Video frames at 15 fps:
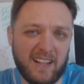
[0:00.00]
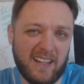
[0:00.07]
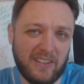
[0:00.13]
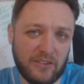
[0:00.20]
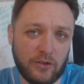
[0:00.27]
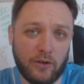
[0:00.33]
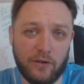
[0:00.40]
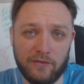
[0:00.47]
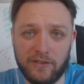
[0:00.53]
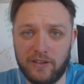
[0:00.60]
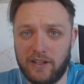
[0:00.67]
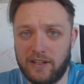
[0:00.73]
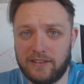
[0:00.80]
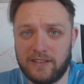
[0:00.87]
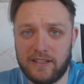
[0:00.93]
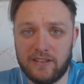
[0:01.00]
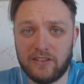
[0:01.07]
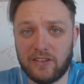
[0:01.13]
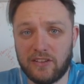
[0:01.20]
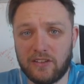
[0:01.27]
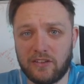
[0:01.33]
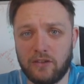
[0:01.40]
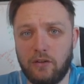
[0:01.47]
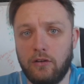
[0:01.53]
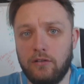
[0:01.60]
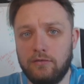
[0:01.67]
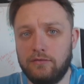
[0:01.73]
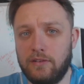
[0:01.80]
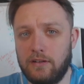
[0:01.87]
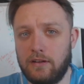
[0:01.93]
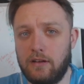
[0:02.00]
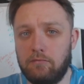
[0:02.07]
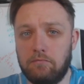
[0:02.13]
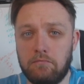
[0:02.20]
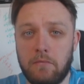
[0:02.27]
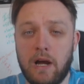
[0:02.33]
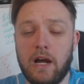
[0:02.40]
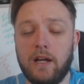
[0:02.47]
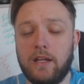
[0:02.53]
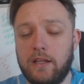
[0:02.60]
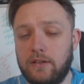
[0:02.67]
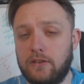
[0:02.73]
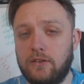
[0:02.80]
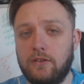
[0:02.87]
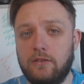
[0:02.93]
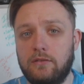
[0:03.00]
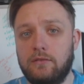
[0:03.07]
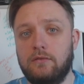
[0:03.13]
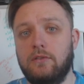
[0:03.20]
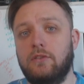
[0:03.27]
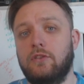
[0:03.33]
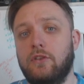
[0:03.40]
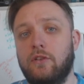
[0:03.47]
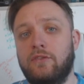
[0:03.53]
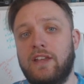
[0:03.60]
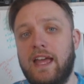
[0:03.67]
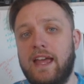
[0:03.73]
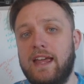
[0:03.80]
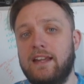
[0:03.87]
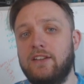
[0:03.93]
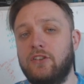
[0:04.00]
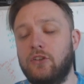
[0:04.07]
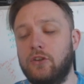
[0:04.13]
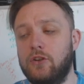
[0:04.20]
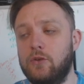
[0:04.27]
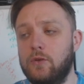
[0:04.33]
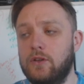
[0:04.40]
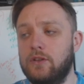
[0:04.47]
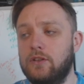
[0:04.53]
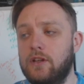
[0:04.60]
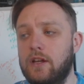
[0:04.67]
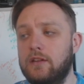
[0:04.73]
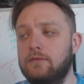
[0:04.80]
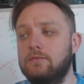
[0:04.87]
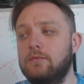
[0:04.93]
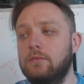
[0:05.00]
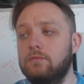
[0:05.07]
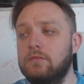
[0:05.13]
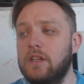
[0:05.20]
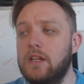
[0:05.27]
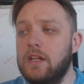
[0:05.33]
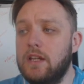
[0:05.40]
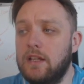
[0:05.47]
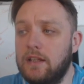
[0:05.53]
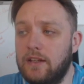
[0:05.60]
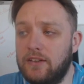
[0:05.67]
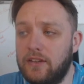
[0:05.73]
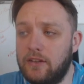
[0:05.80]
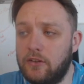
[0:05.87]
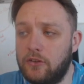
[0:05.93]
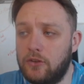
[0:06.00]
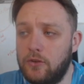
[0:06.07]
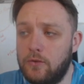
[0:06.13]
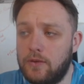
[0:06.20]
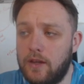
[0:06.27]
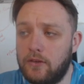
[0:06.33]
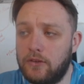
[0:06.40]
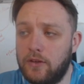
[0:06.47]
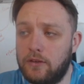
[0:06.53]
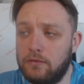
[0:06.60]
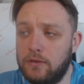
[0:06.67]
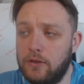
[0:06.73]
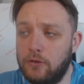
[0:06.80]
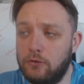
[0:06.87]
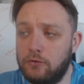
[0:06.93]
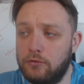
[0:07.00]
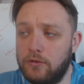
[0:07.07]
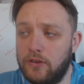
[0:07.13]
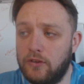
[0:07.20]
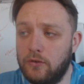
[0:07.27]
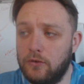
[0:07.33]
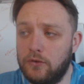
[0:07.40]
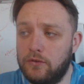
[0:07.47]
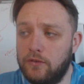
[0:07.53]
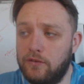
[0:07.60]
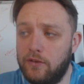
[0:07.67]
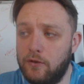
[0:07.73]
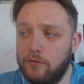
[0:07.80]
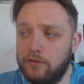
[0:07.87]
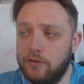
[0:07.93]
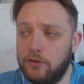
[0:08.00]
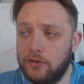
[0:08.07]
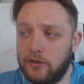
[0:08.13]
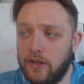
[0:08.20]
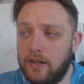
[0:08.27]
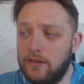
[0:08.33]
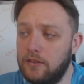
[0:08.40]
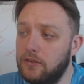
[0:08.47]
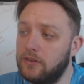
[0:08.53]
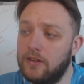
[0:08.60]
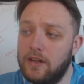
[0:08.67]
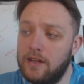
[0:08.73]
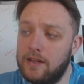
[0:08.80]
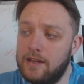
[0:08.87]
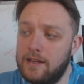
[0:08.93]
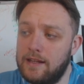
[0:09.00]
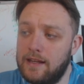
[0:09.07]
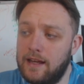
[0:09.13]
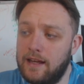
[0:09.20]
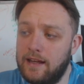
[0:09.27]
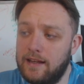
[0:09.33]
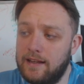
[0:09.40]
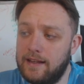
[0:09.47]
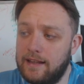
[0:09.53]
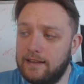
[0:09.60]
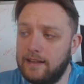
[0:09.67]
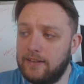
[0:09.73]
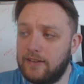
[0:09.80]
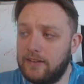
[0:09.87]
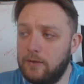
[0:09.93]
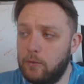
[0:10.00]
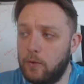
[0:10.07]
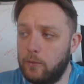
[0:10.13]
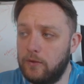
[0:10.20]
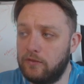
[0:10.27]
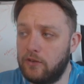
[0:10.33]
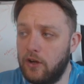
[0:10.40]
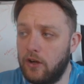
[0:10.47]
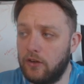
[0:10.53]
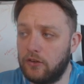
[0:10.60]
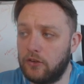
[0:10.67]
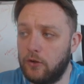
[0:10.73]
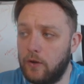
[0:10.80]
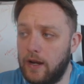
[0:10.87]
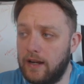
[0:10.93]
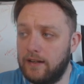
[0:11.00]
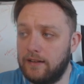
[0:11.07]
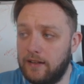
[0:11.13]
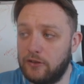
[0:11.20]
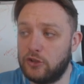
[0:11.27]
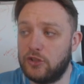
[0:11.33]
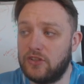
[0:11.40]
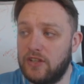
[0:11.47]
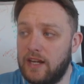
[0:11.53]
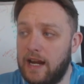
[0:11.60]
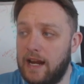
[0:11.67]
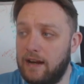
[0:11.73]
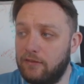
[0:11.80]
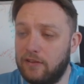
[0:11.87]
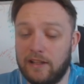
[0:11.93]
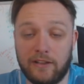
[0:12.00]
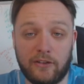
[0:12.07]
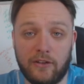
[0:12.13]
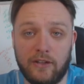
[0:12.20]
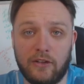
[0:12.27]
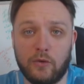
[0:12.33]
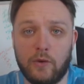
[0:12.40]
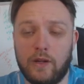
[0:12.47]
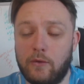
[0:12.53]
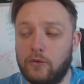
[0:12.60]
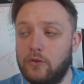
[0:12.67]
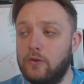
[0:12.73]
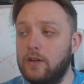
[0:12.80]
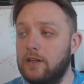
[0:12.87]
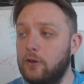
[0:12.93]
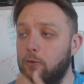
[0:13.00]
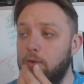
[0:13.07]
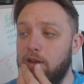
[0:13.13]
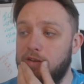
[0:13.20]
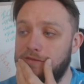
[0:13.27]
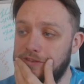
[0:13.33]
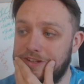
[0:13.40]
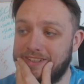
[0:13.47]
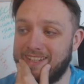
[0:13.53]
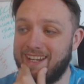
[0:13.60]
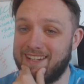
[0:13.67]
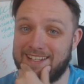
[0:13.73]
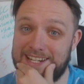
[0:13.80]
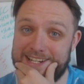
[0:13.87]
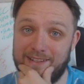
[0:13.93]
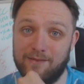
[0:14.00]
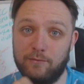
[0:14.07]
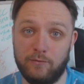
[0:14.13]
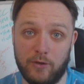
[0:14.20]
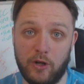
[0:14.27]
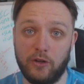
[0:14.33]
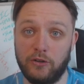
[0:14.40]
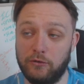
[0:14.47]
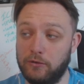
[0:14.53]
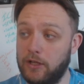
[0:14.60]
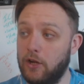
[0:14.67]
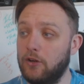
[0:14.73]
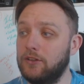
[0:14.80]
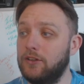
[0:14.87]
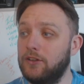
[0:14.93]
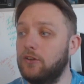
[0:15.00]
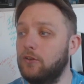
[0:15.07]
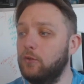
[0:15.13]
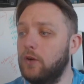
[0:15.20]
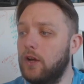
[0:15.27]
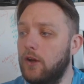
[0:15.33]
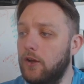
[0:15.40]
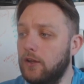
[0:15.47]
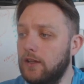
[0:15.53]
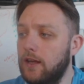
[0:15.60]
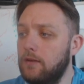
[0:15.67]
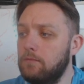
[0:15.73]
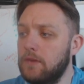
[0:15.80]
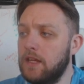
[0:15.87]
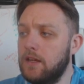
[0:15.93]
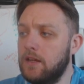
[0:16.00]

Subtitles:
a sort of a decent sort of market to sort of get into, and like I said, there's 2,300 results for foam floor tiles, and let's see what we've got. So as you see, I have clicked on this one. I was doing a little bit of testing on the recording software earlier,